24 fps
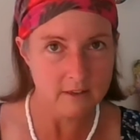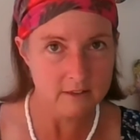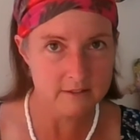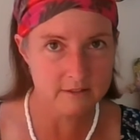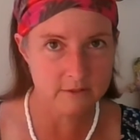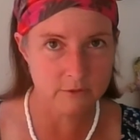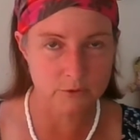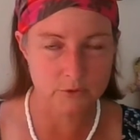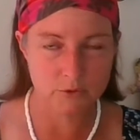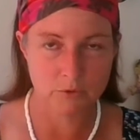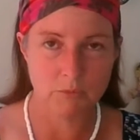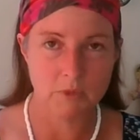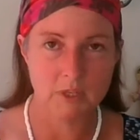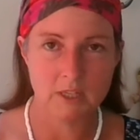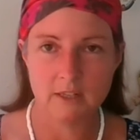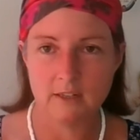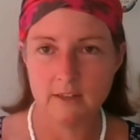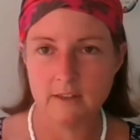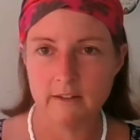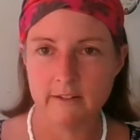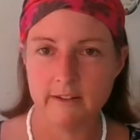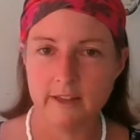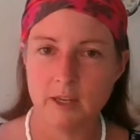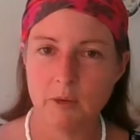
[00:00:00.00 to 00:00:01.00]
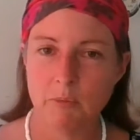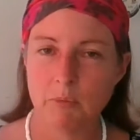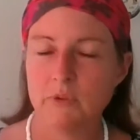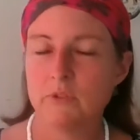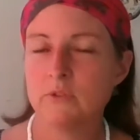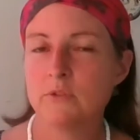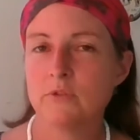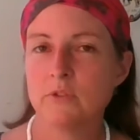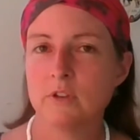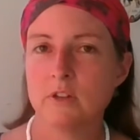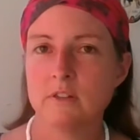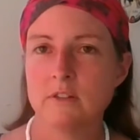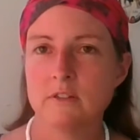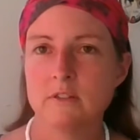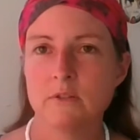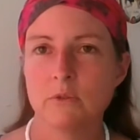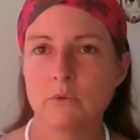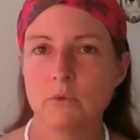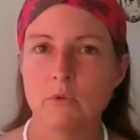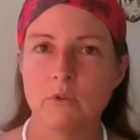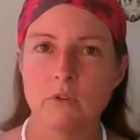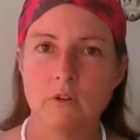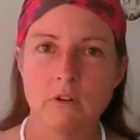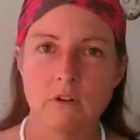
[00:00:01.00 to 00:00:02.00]
social media like Pinterest
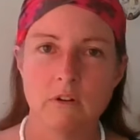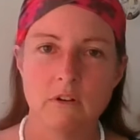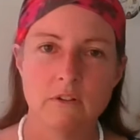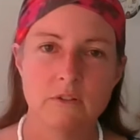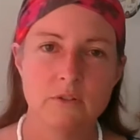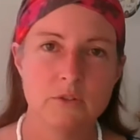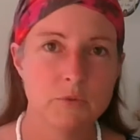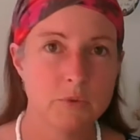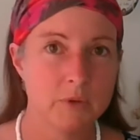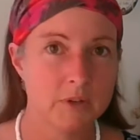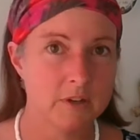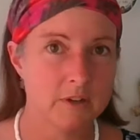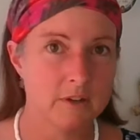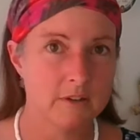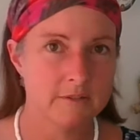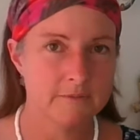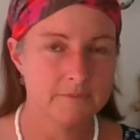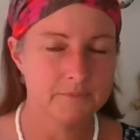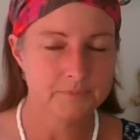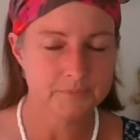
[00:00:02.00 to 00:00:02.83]
or Twitter.